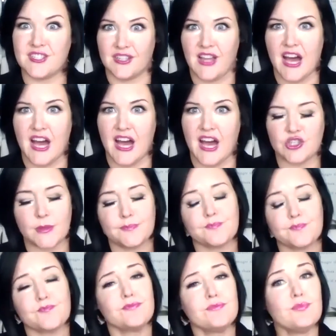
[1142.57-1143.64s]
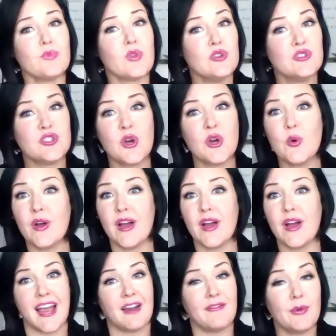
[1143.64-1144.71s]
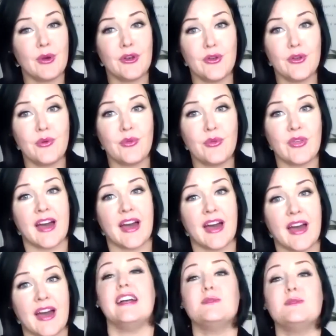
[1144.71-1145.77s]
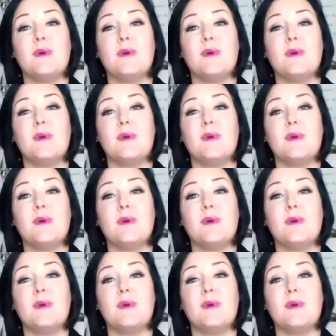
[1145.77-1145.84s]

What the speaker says: is logical. So everyone knew that. And